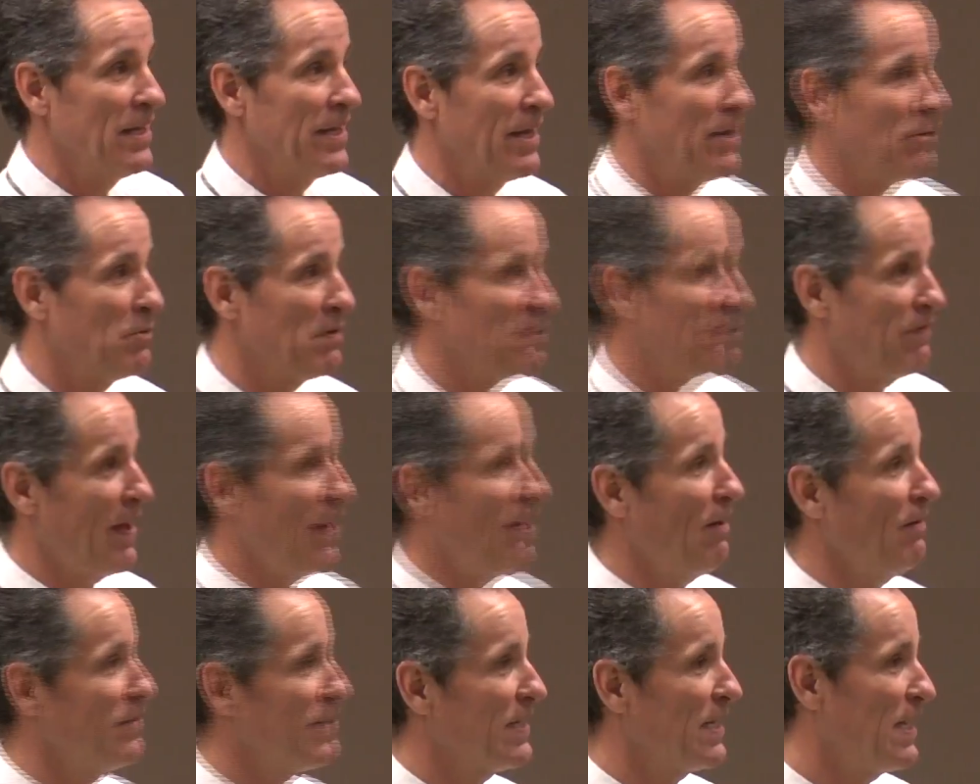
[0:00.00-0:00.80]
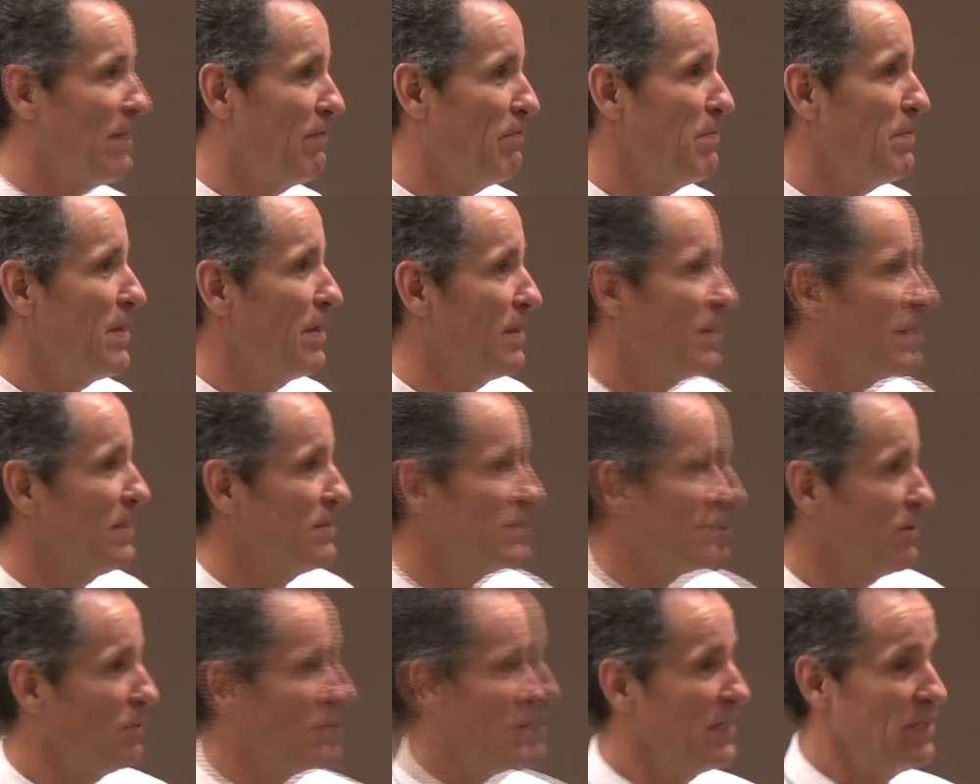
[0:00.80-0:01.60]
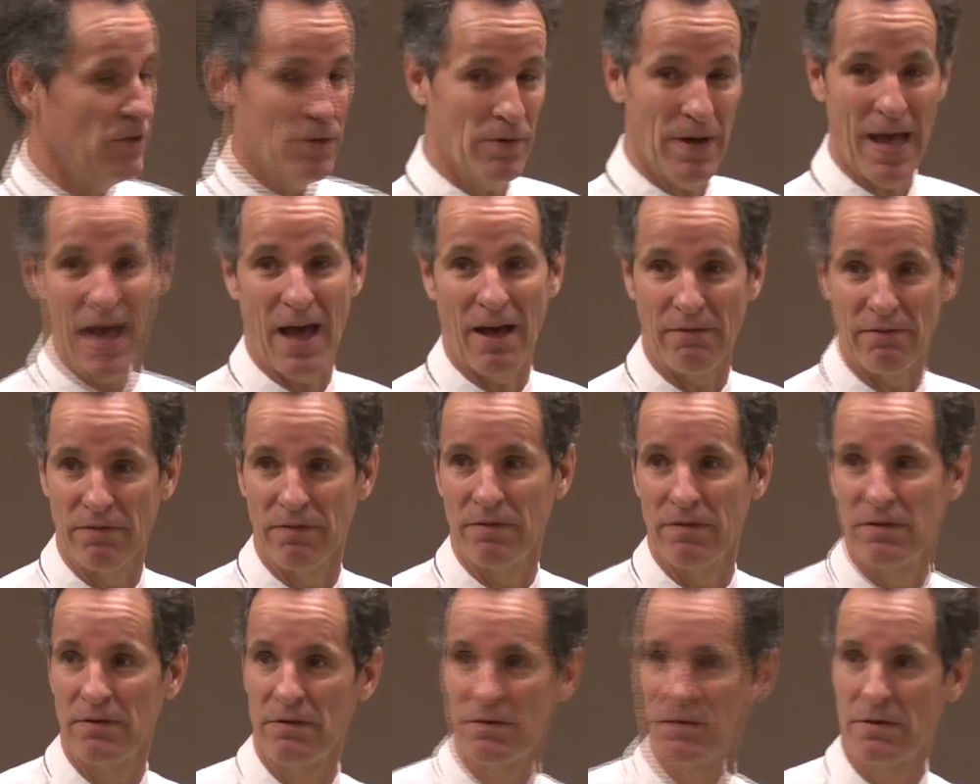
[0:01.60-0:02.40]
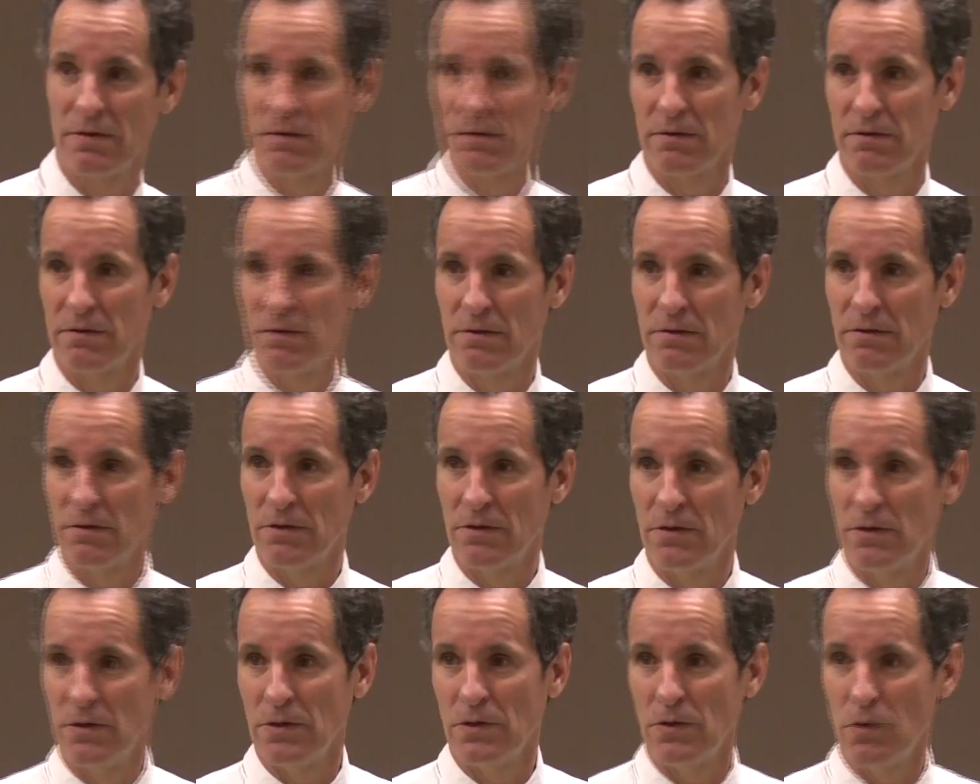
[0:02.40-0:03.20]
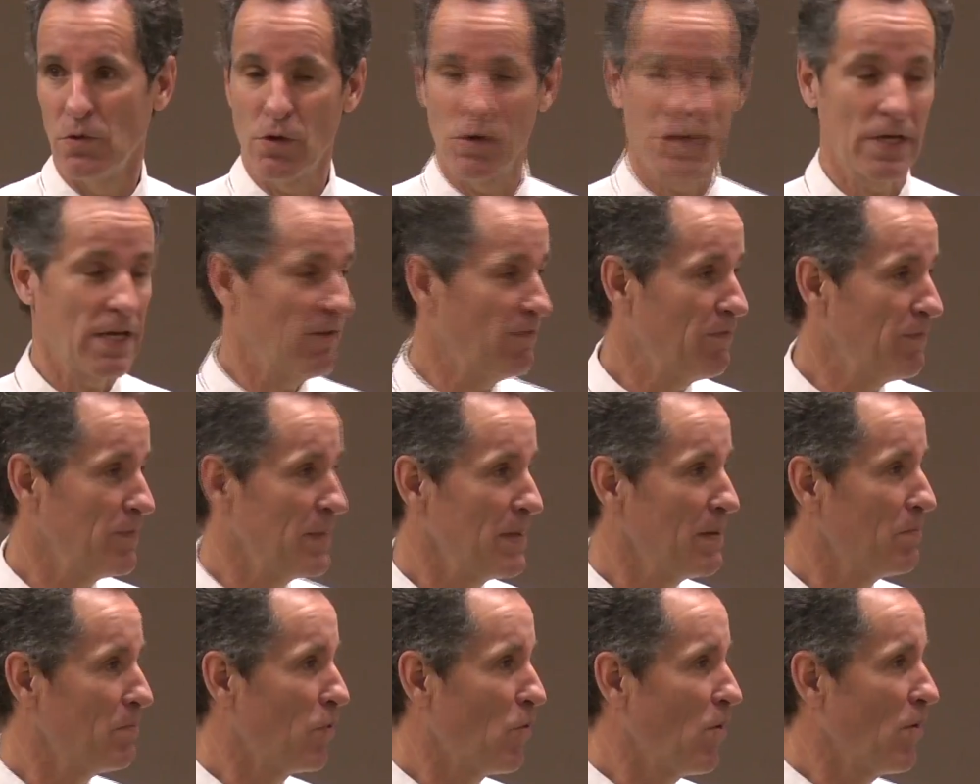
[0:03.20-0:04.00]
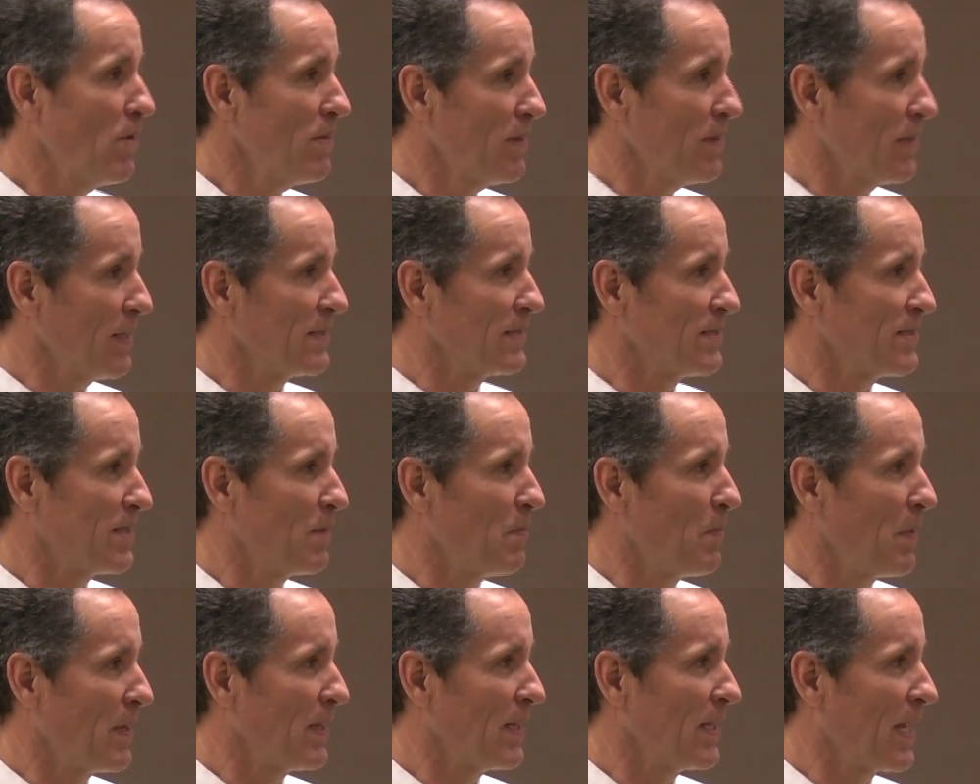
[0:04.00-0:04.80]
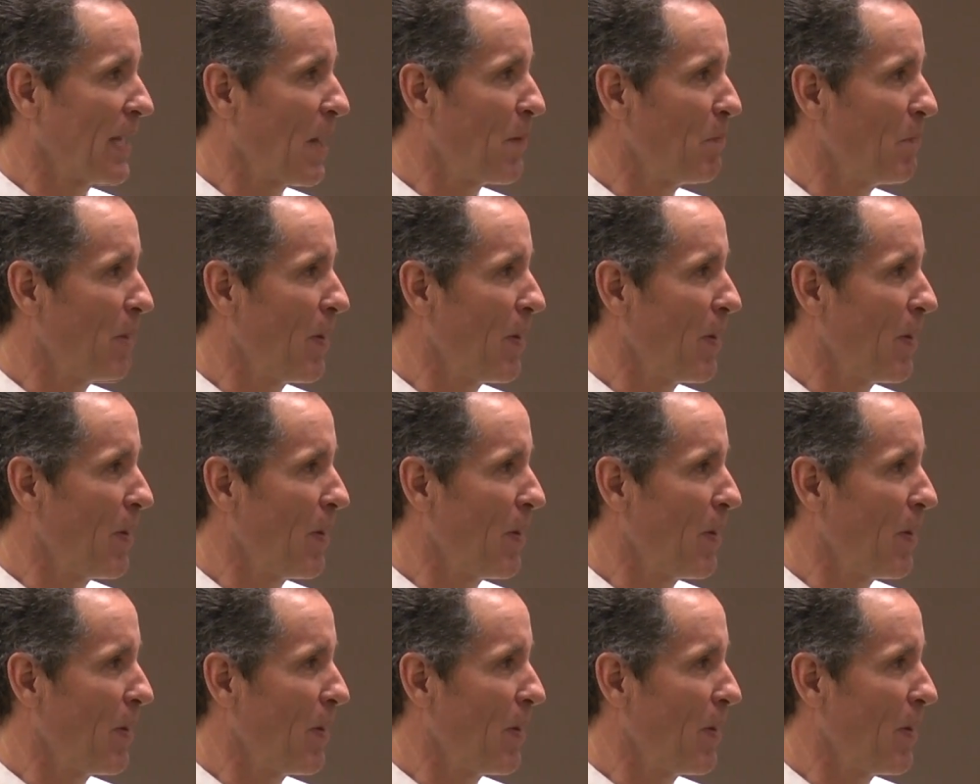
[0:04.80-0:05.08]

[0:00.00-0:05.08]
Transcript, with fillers: that we fail to give them the things that we do have? Or give them the important things that money can't